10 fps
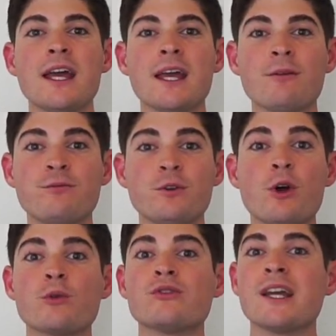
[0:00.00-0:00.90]
if you
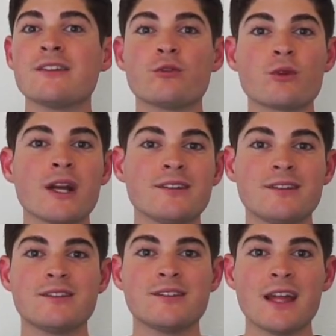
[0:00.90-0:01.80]
don't take the right
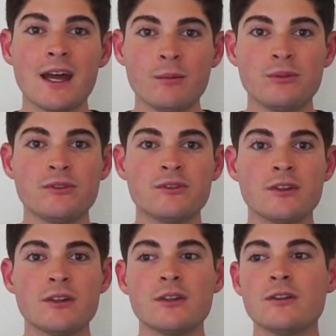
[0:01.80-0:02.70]

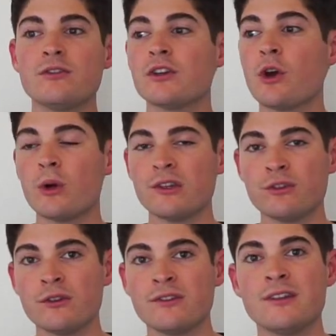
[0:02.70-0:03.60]
steps to go
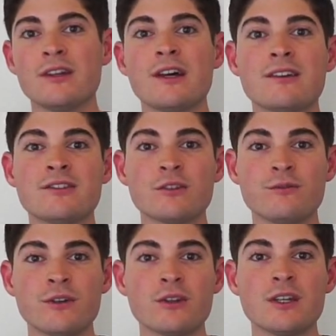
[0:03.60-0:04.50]
into a
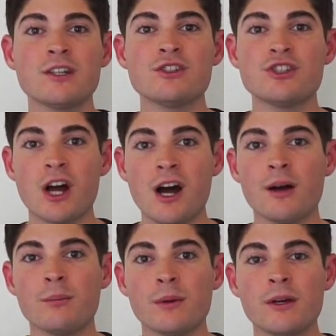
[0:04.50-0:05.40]
civilian
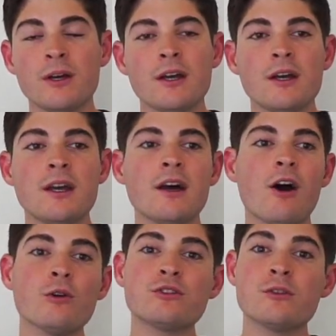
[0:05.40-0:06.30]
job.
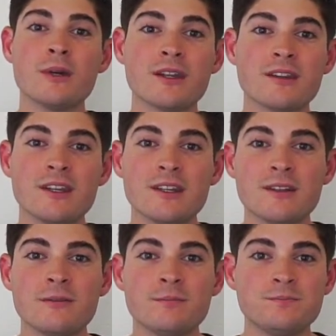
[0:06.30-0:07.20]

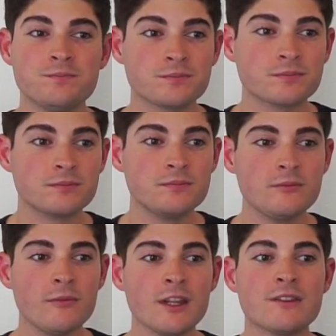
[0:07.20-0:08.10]
Ultimately,
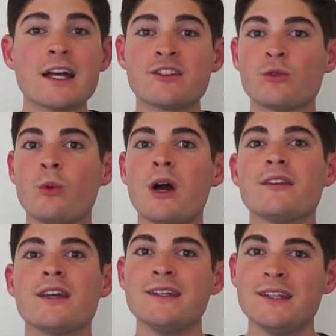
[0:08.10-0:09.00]
that's
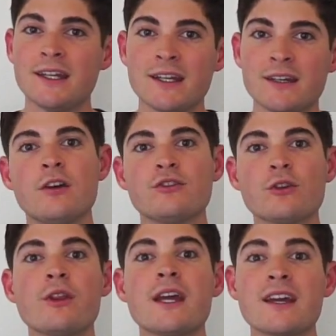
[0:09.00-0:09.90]
why they did it.
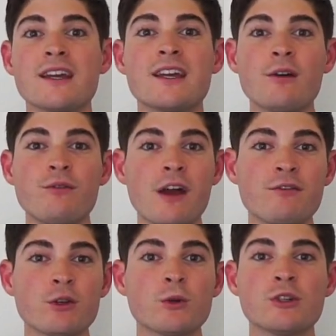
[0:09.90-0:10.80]
So they could give
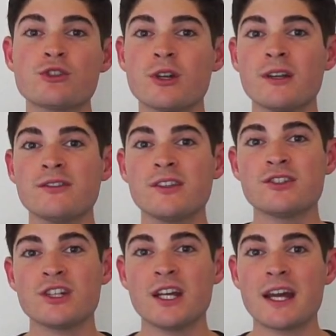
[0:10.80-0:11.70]
everyone
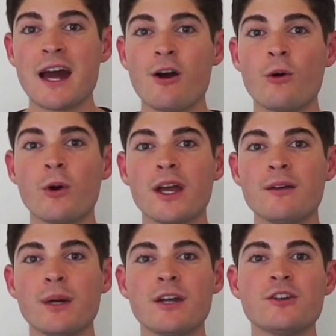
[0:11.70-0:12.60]
transitioning out
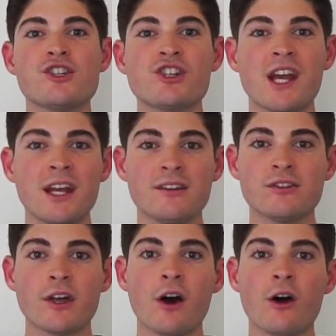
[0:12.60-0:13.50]
a better
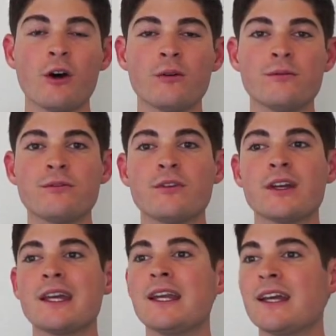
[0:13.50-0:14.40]
chance
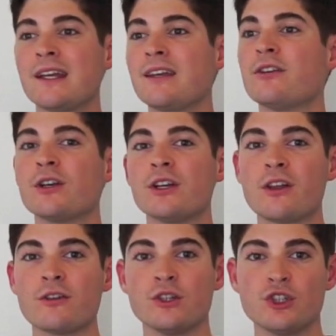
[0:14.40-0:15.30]
of getting either
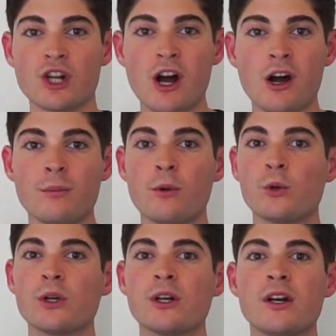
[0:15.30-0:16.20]
another job
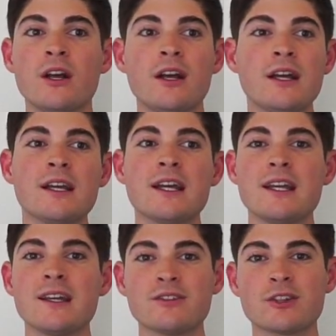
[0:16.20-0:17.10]
or
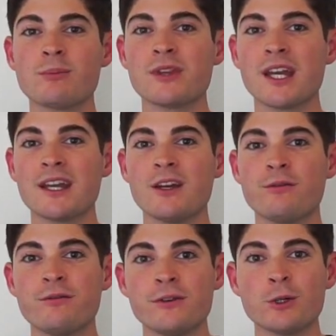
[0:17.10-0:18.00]
getting something in a
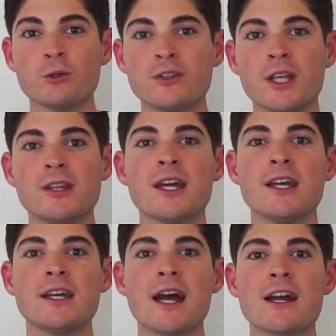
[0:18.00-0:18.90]
field that
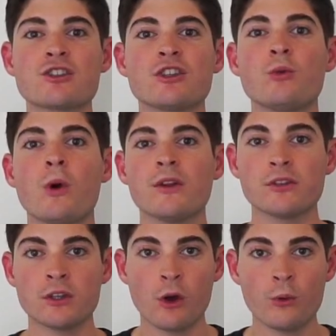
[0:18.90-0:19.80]
they actually want
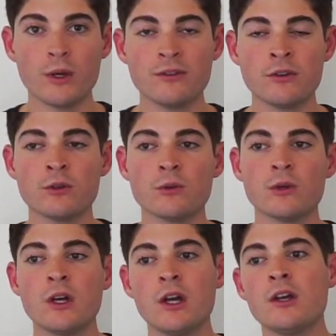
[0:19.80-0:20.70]
to go into.
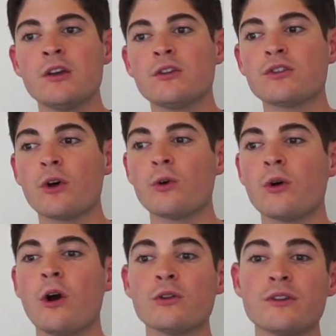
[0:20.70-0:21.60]

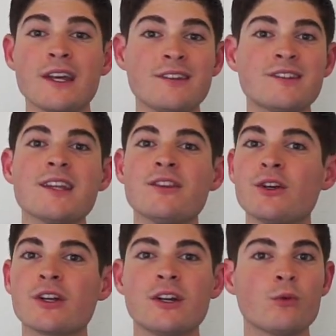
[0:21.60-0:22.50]
So they said
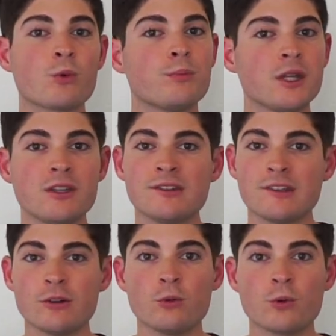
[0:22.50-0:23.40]
they're gonna be
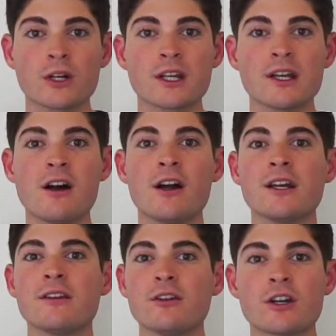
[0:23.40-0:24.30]
still working on
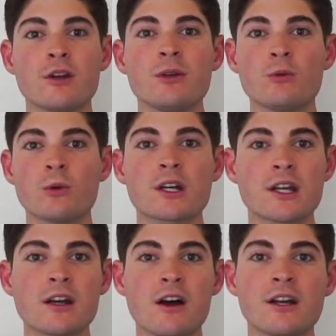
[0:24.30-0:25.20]
it. They're gonna be
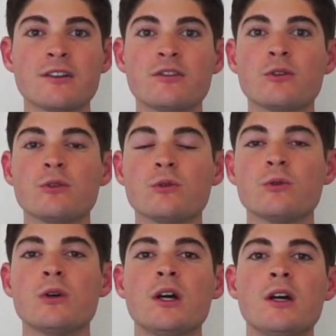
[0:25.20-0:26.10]
working on it
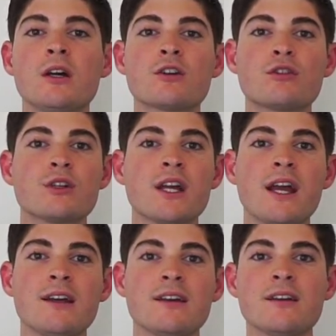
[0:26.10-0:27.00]
to
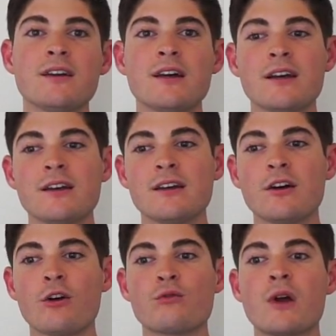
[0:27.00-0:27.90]
create
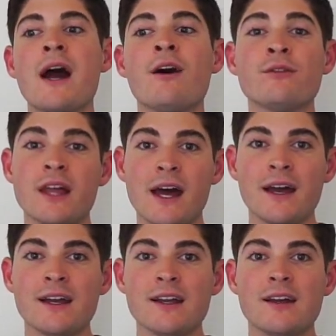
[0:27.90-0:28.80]
around
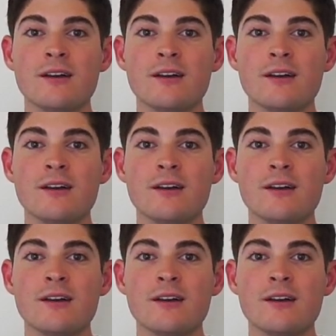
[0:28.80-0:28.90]
that